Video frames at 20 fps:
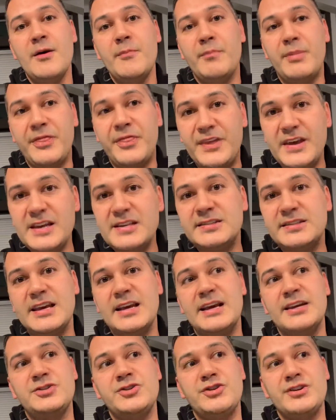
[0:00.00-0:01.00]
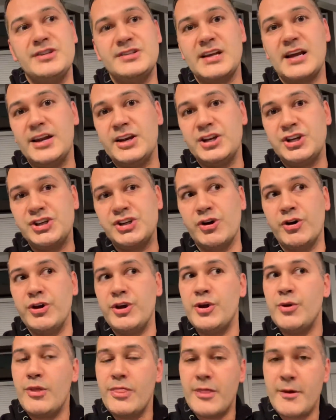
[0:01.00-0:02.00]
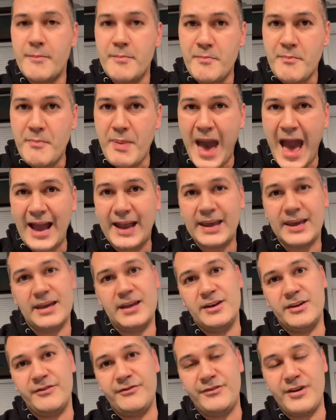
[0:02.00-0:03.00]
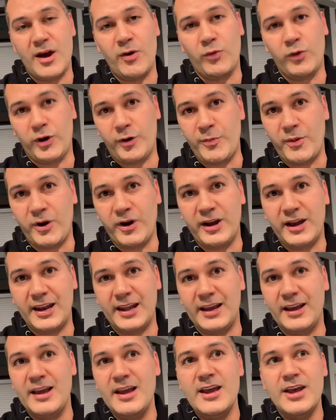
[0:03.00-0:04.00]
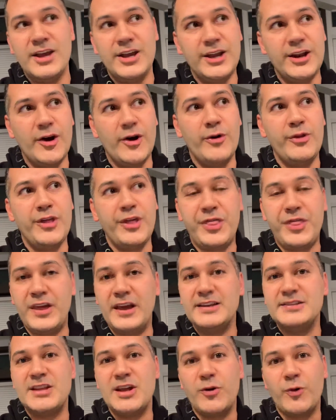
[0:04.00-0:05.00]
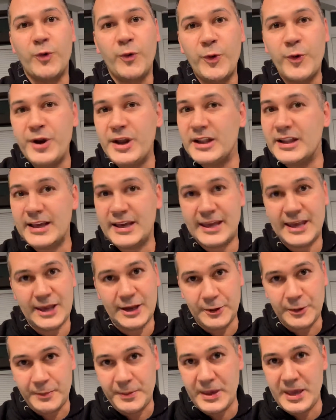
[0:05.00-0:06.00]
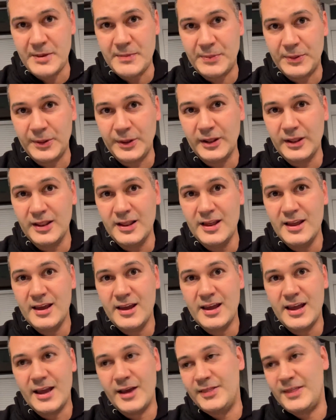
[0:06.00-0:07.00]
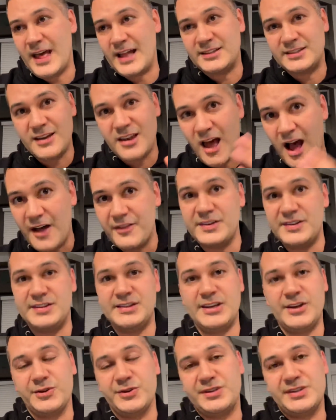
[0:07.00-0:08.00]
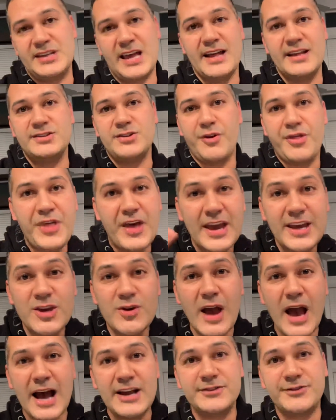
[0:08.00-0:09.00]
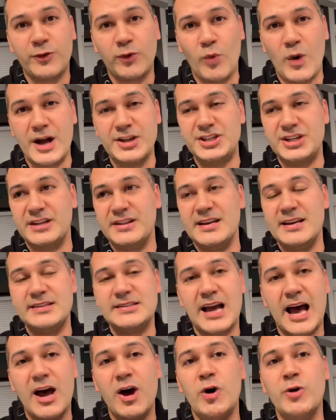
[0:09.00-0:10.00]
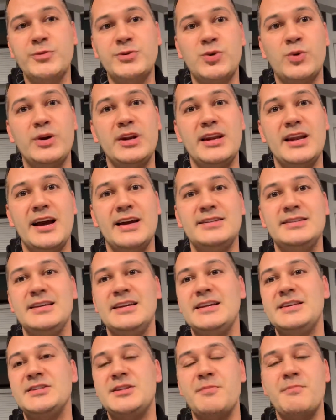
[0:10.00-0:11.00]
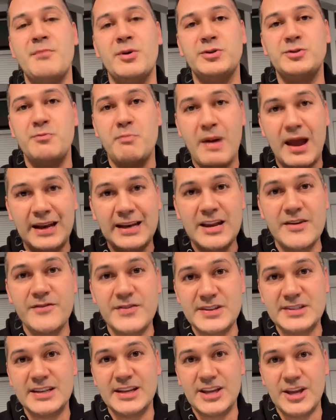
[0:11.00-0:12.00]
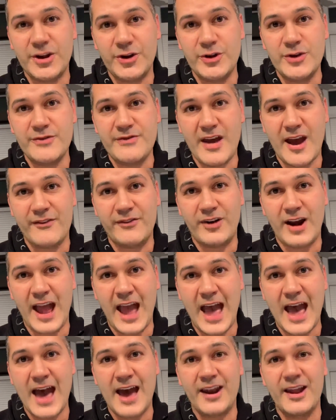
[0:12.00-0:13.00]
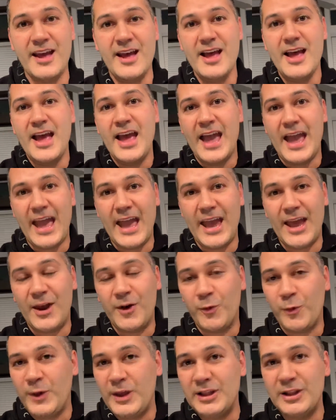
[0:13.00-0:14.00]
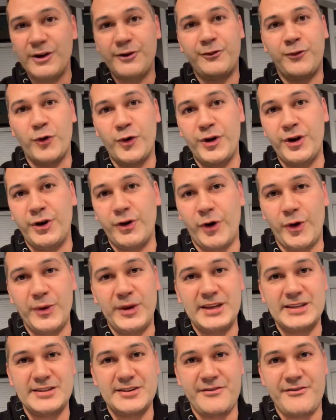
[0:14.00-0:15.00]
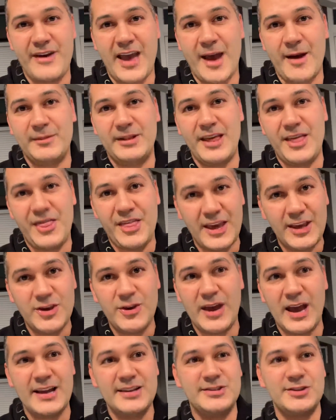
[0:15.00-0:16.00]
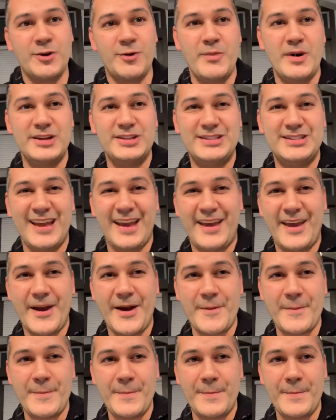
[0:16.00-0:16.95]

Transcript: But these things are designed to show you the back end of network marketing. You know, the things that really kill people. That's not the skill set. So thank you guys for watching this. I hope 2019 is the most magnificent year you've ever had. And we look forward to growing as a family. Thank you guys so much. Take care.